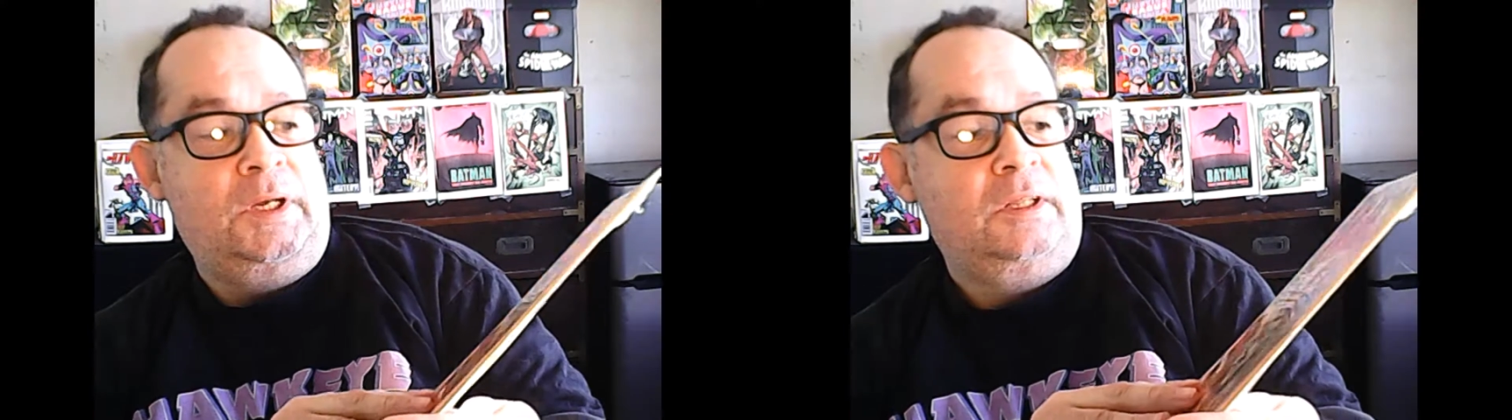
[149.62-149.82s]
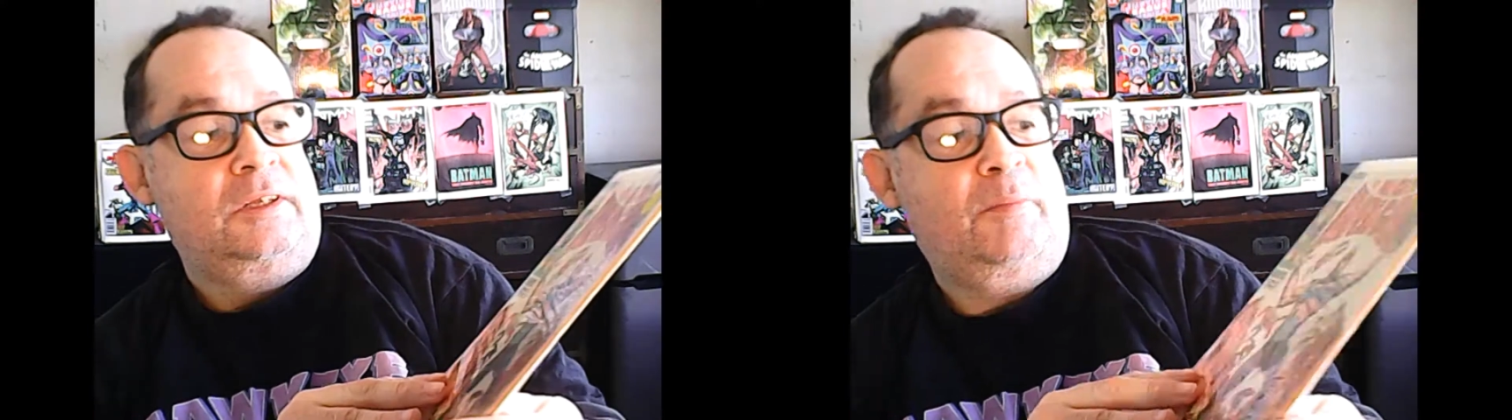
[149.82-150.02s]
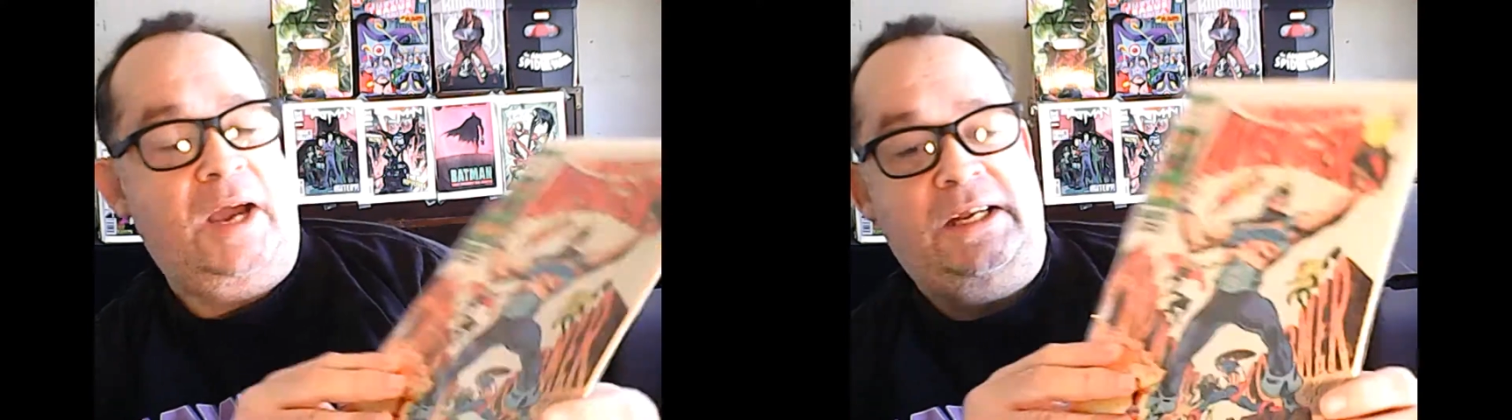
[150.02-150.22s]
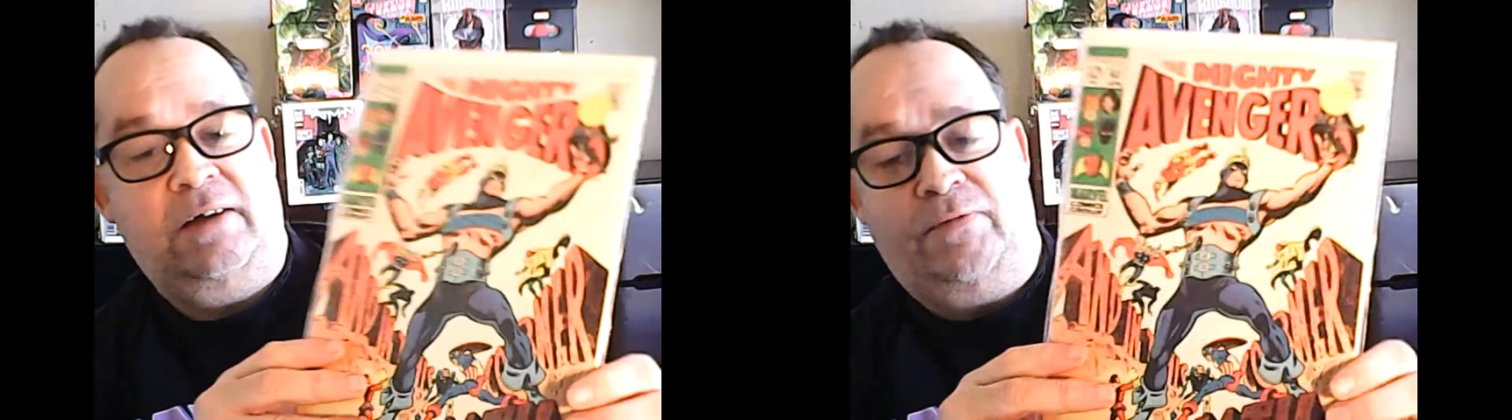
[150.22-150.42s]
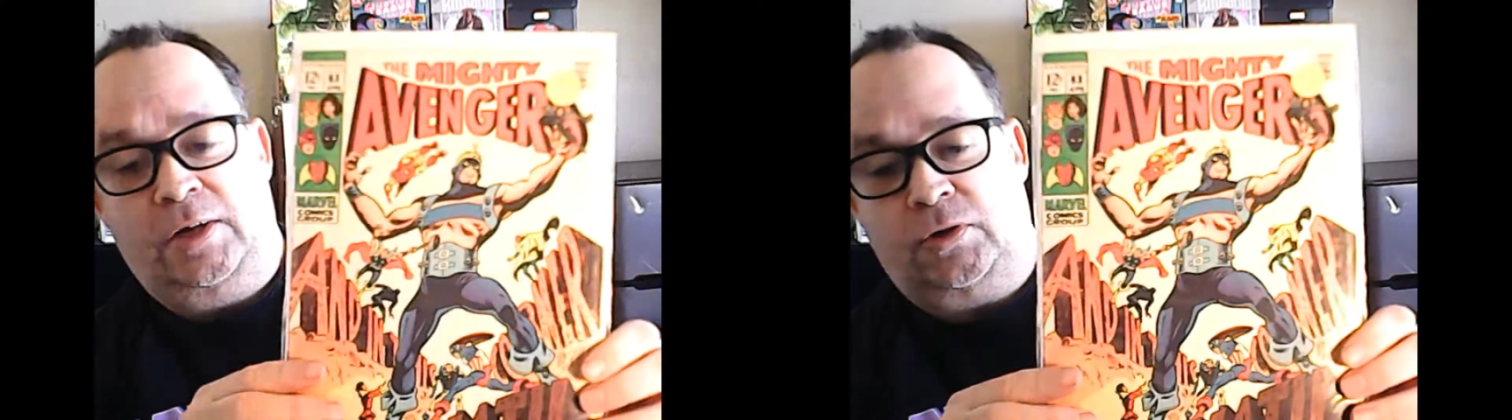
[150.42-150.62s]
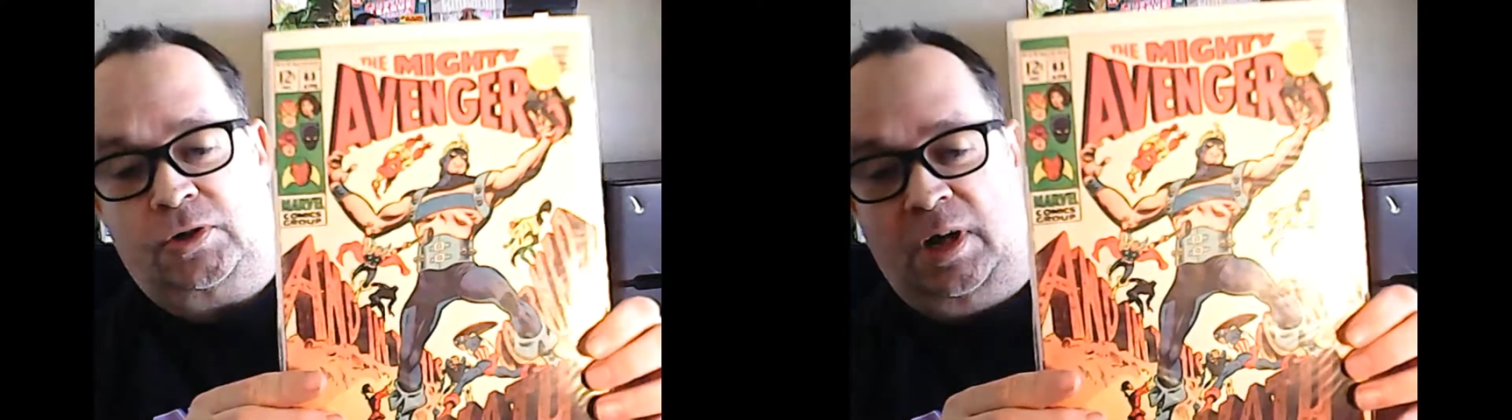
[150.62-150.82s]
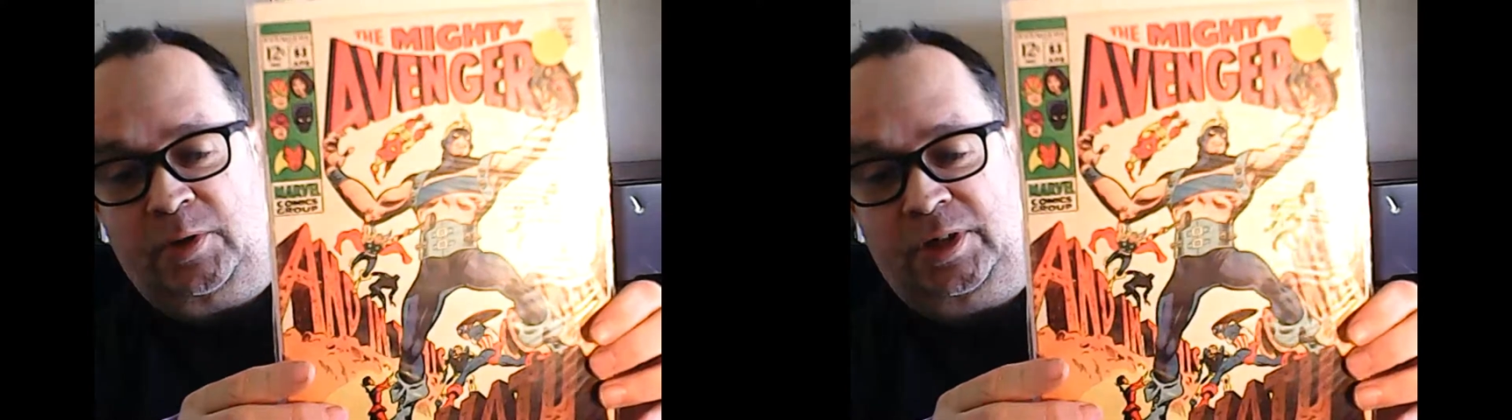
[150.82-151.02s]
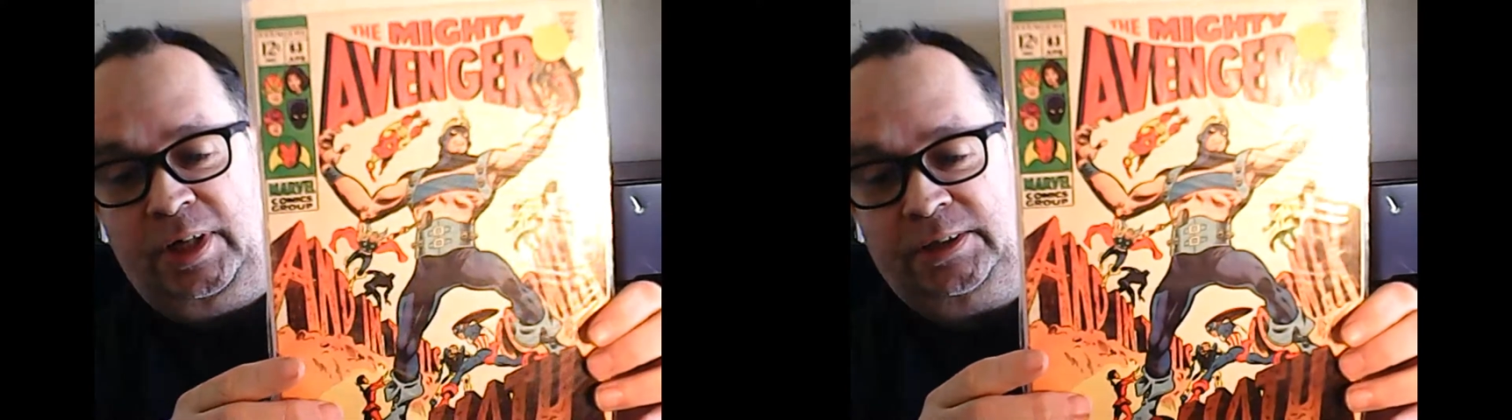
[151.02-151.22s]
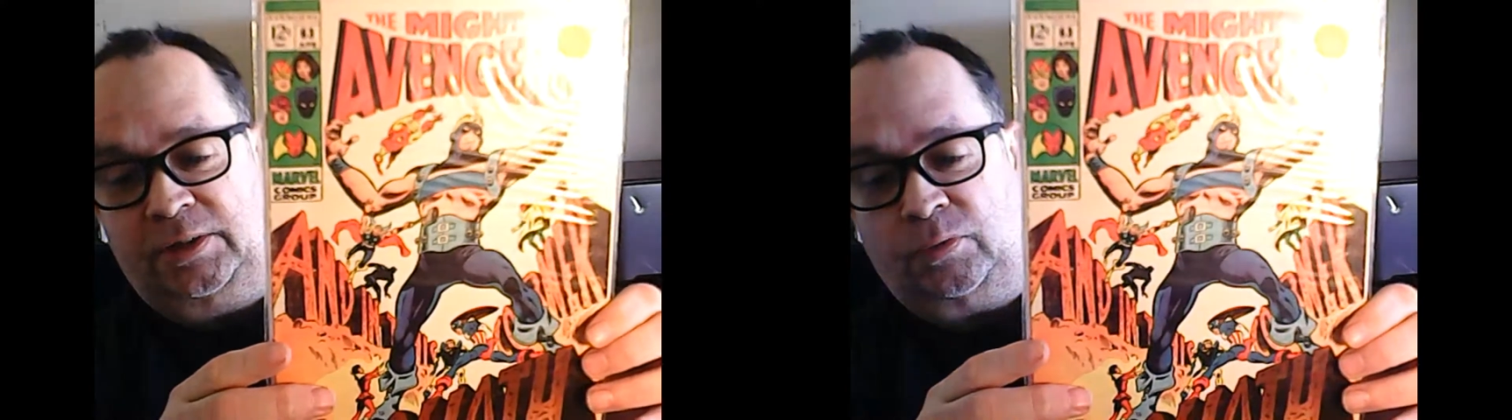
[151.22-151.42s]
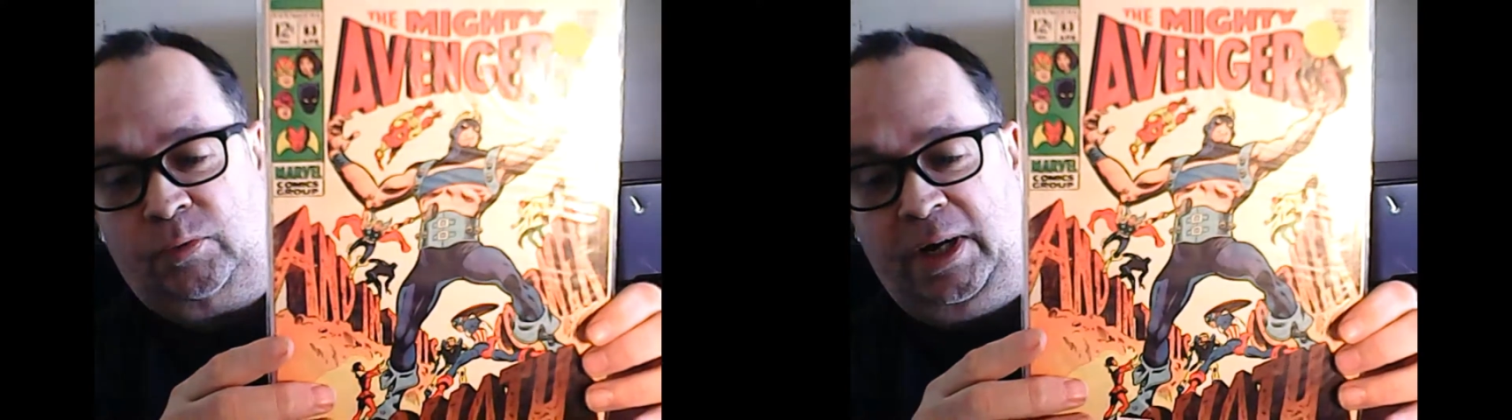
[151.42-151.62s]
The Mighty Avengers, number
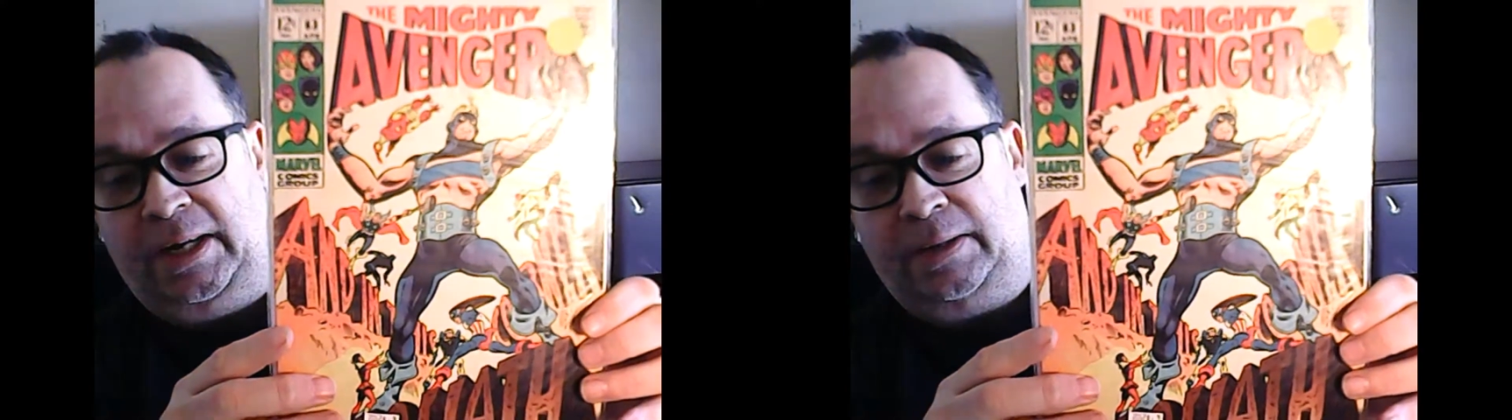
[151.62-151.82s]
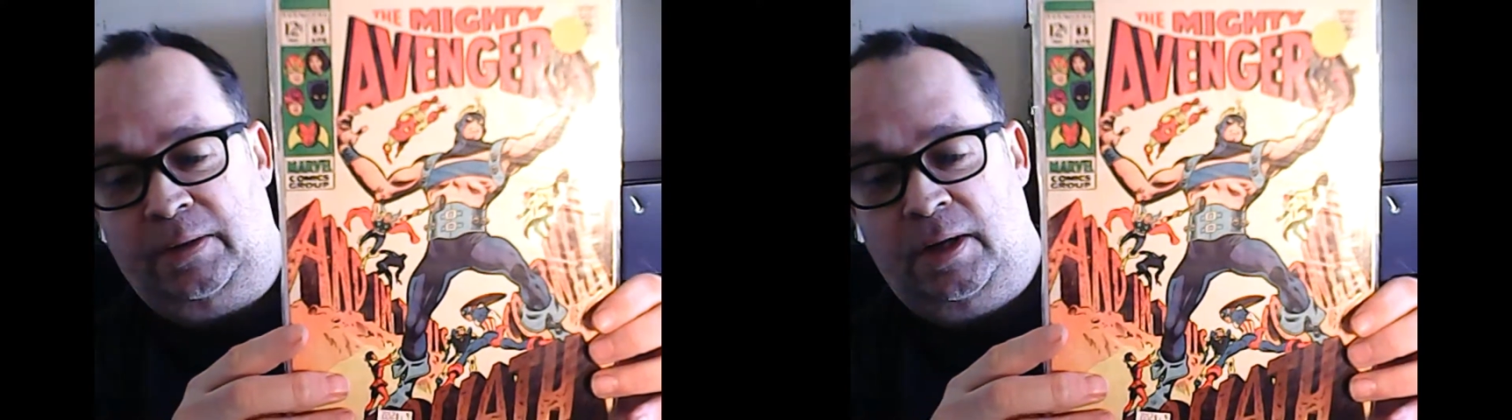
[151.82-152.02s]
63,